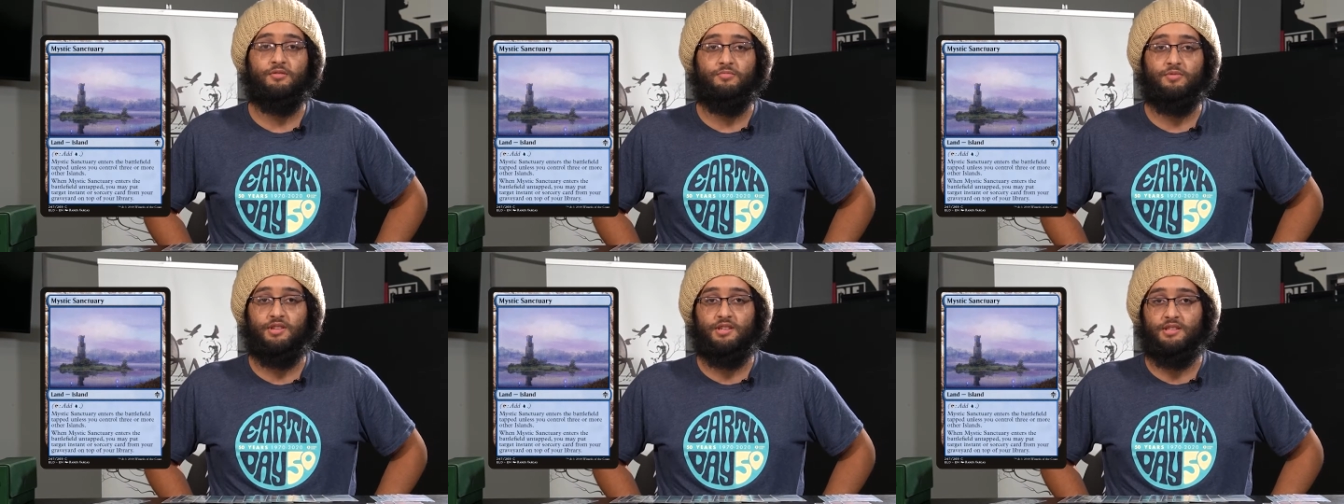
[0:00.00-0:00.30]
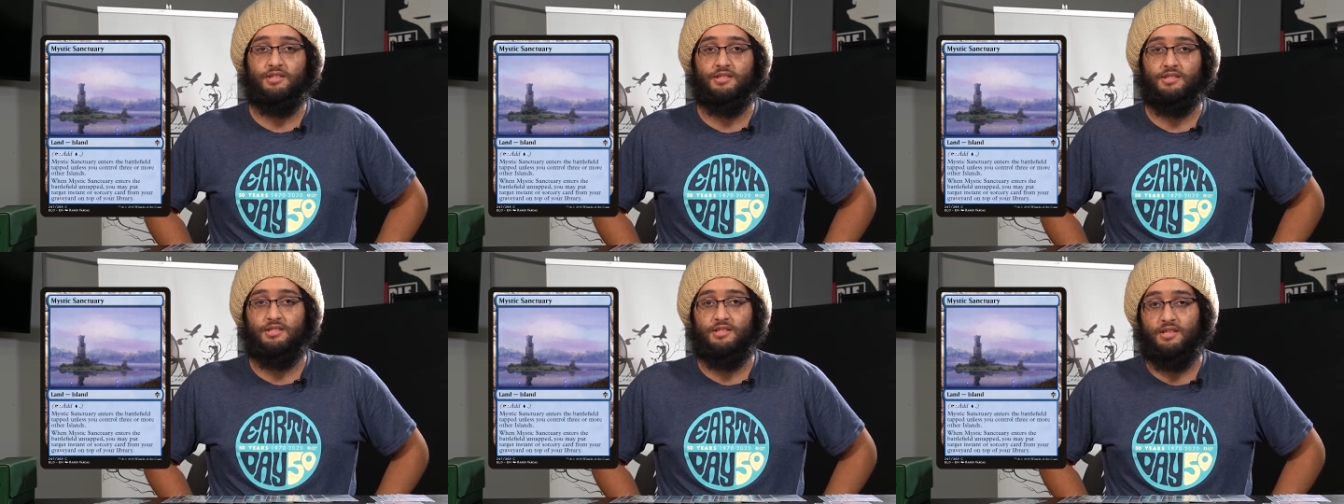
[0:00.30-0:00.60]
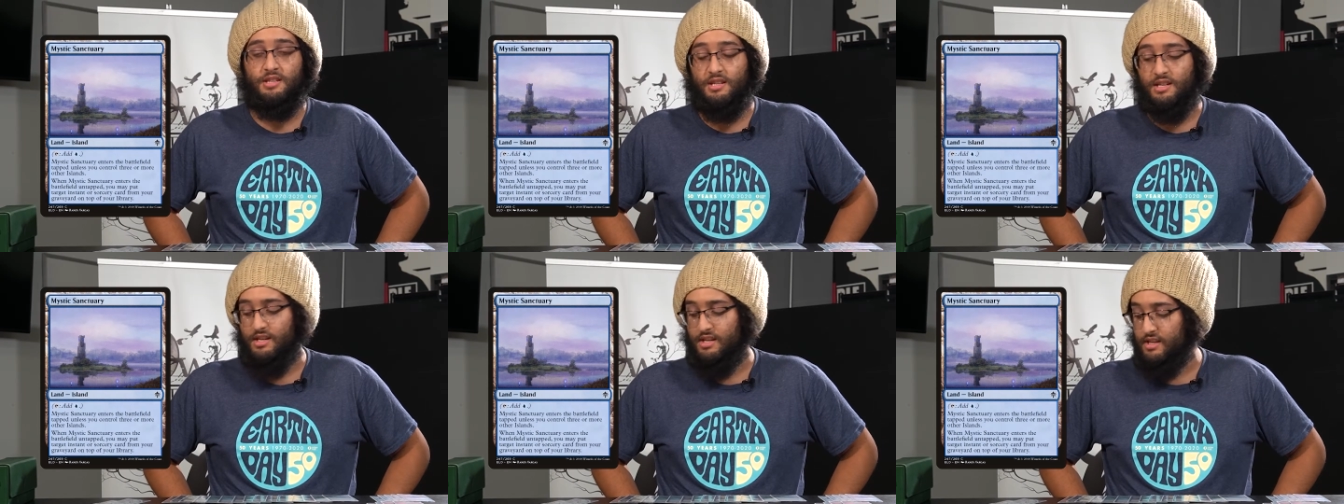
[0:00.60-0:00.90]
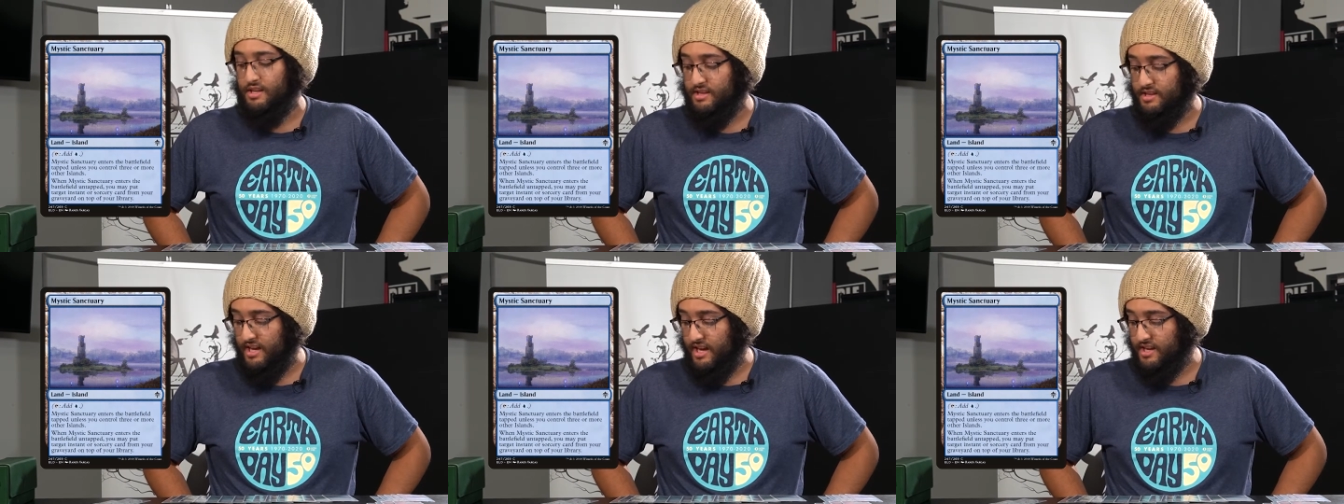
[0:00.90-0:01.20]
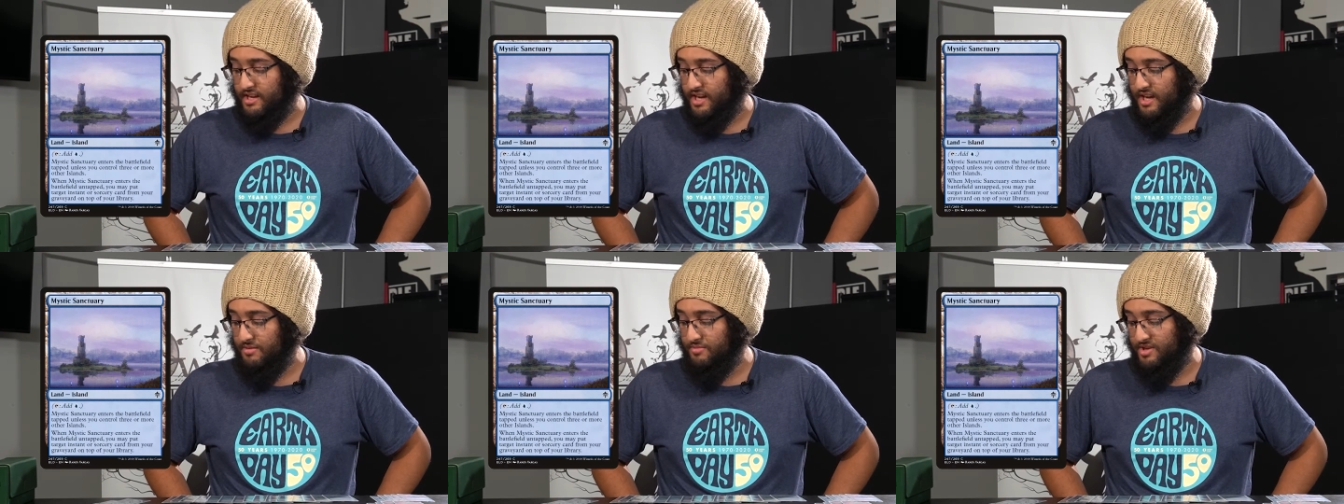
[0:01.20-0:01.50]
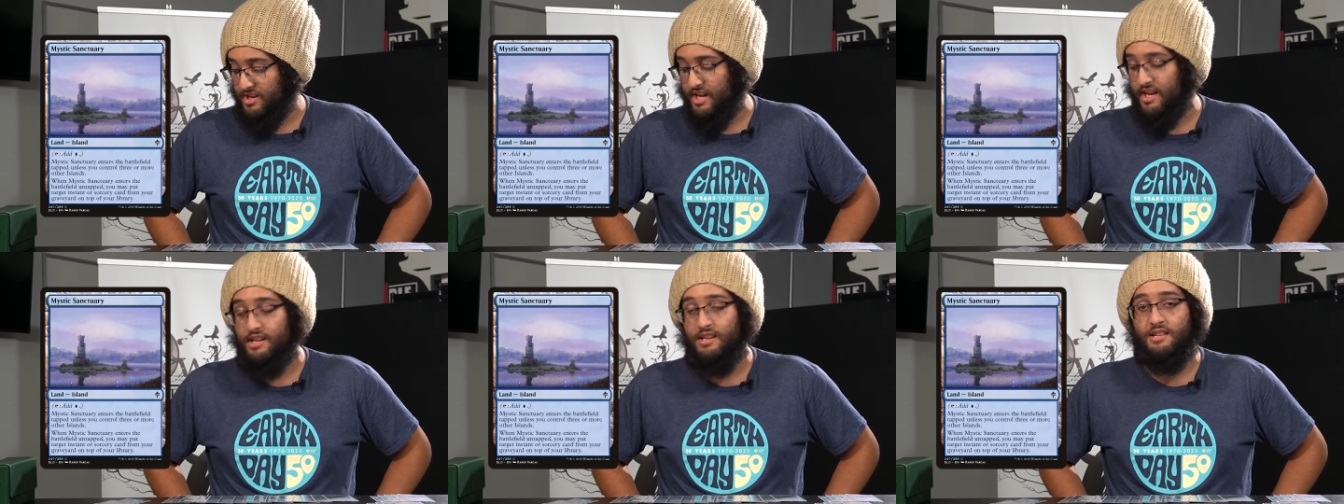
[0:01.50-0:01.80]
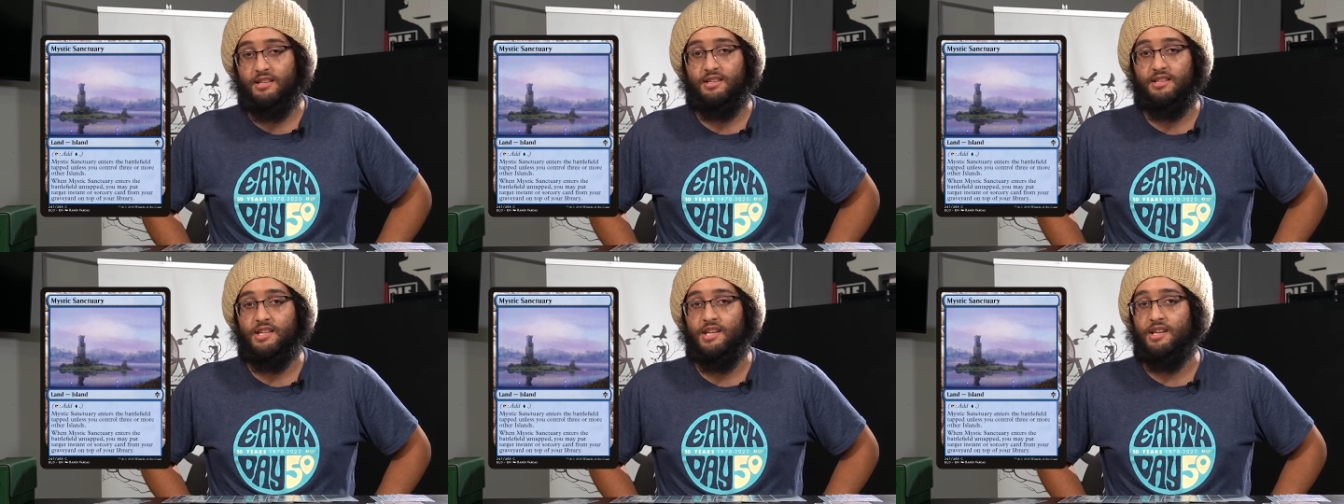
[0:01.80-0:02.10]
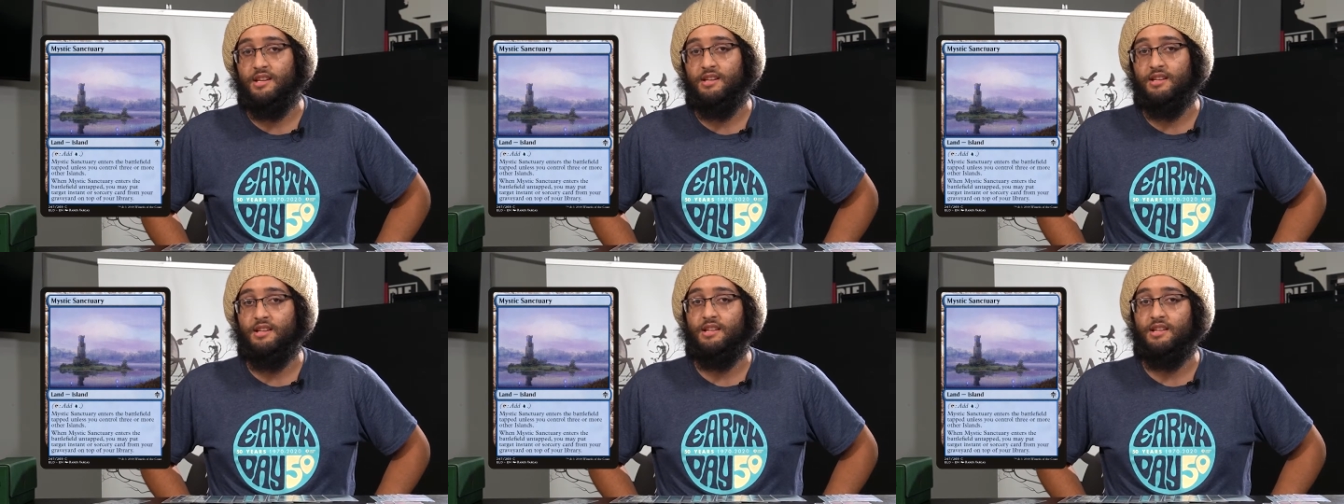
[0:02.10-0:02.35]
because that came in handy today.